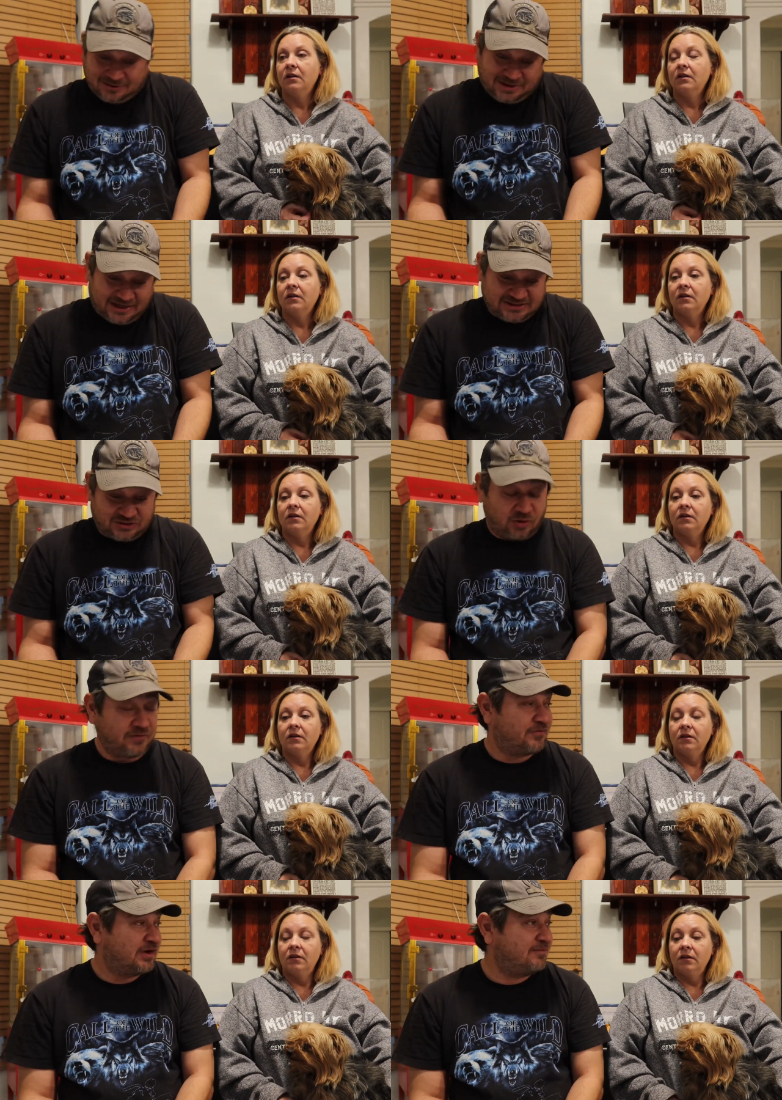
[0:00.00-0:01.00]
Speaker 1: in a
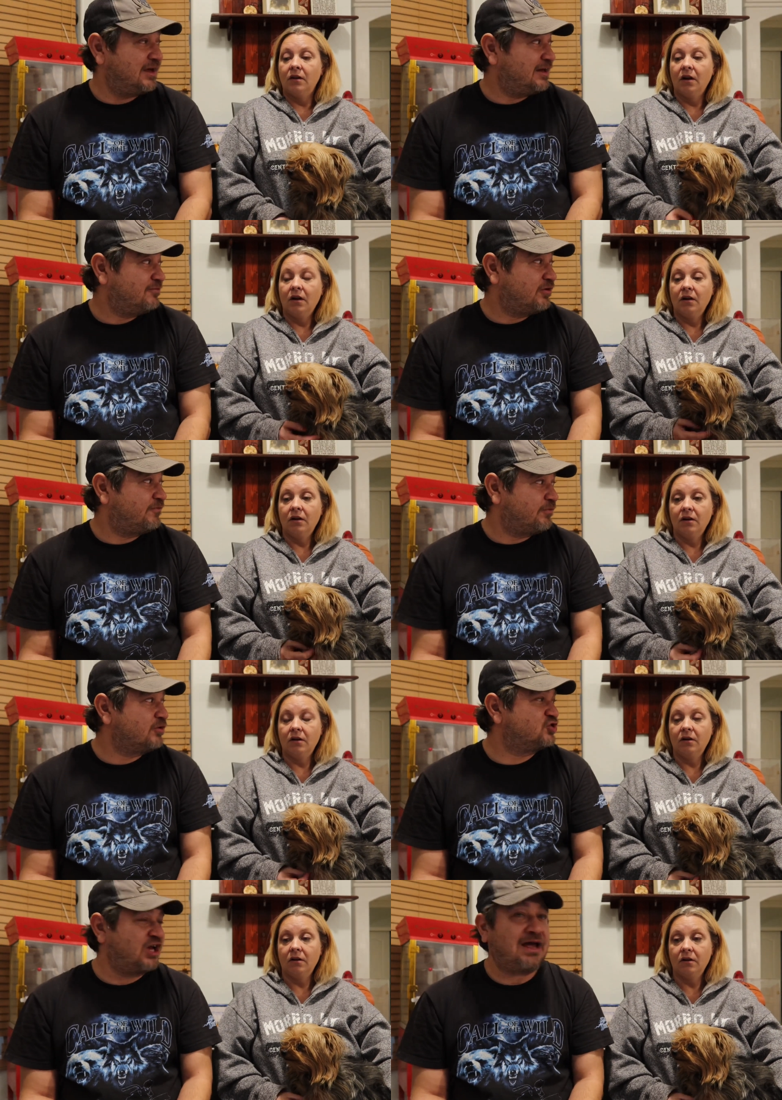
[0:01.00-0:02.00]
storefront, man. We're,
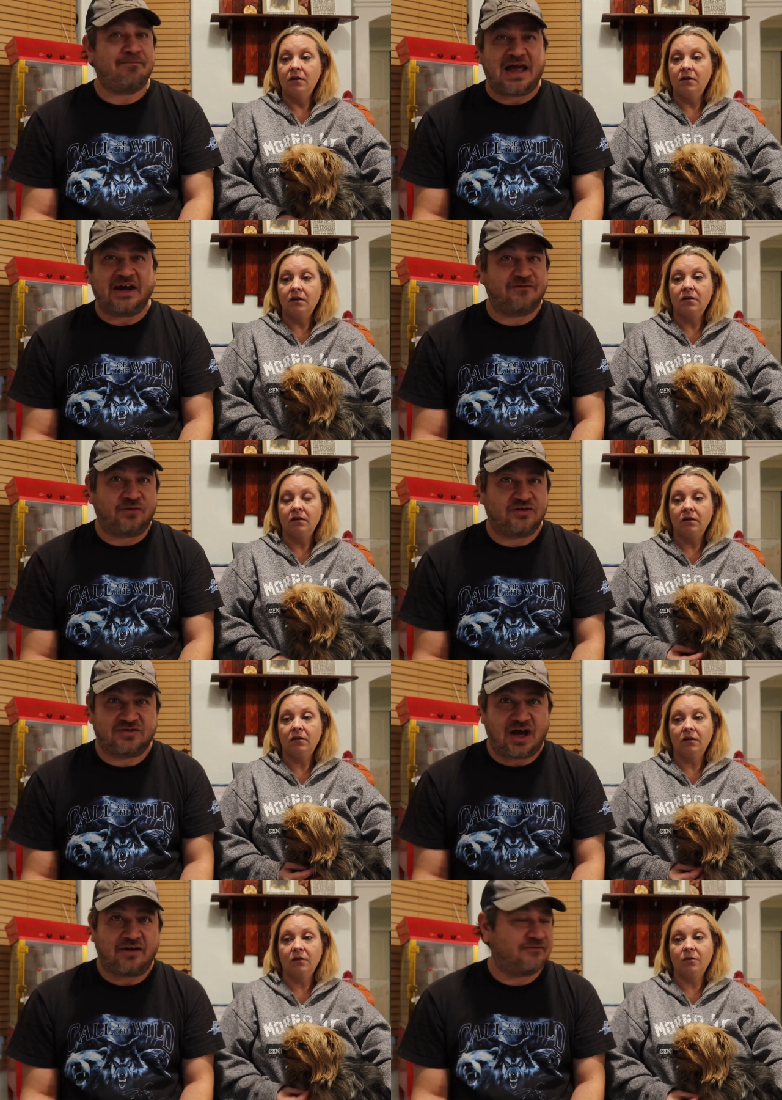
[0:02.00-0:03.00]
we're jam packed full of
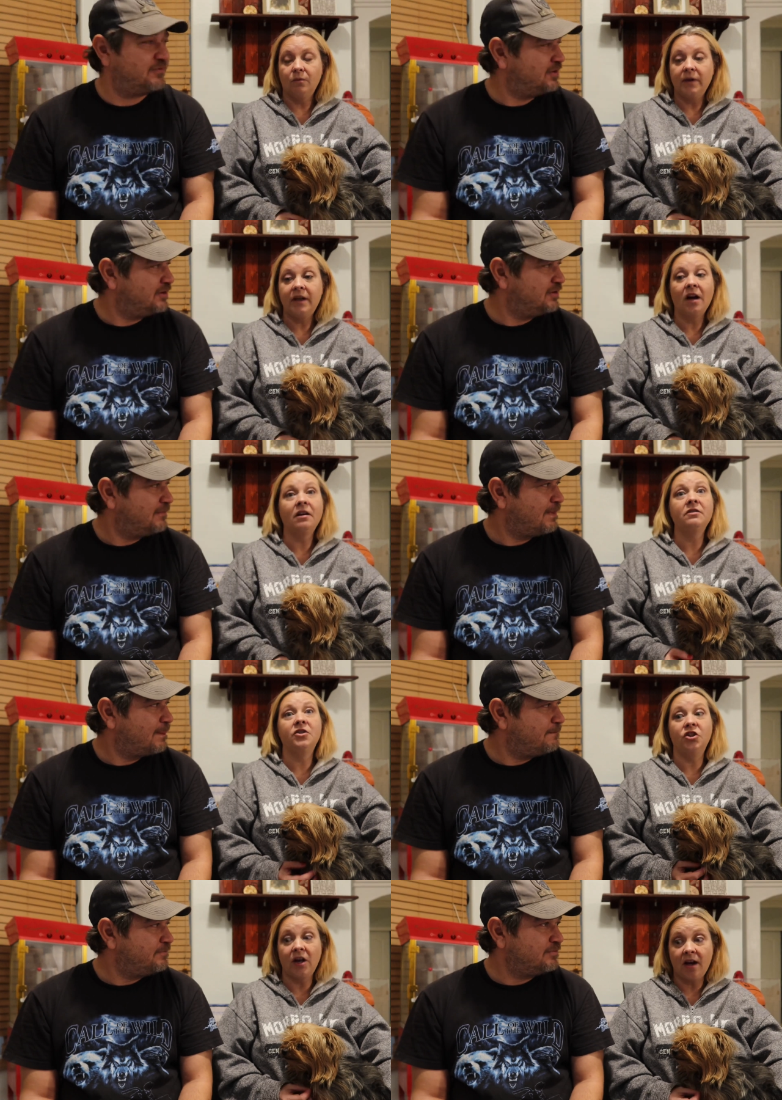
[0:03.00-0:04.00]
stuff.
Speaker 2: We are
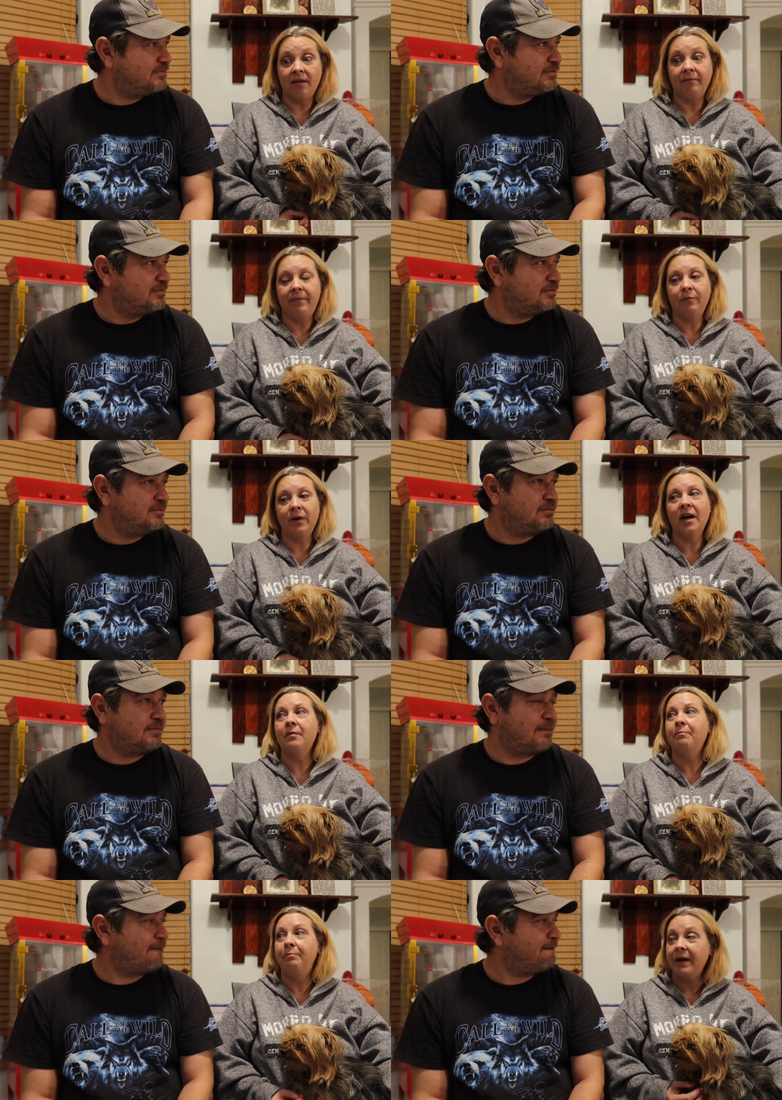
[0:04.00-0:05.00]
jammed. We
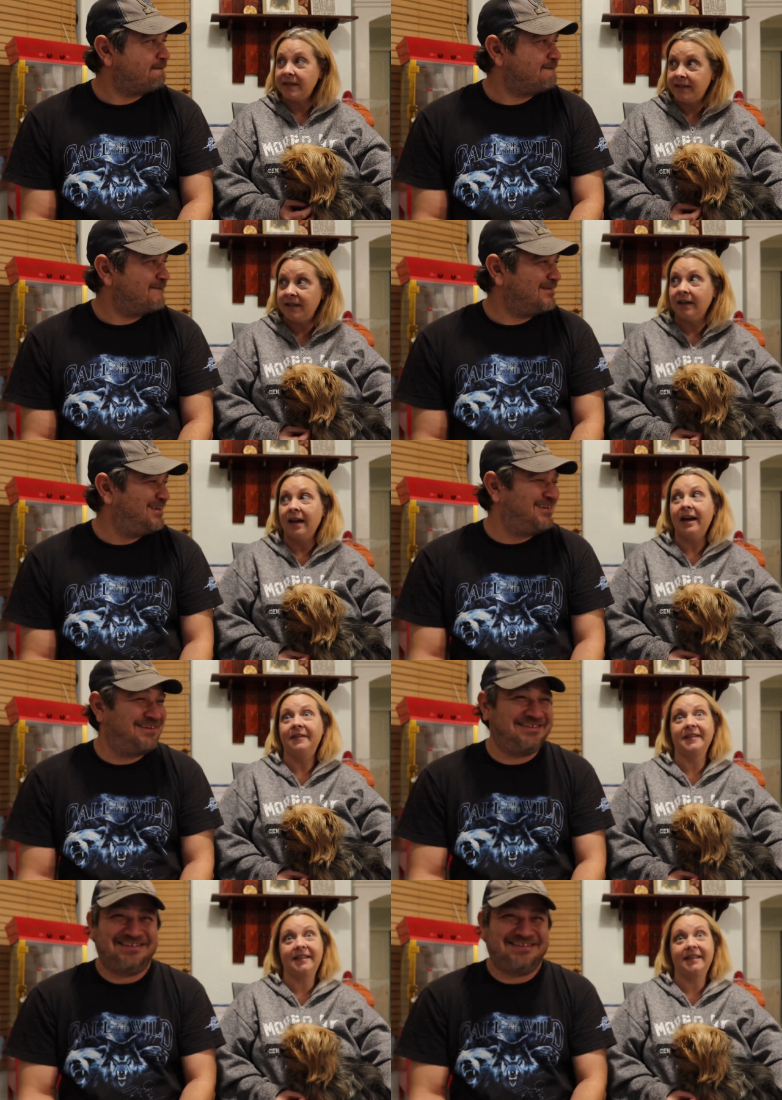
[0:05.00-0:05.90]
are busting at the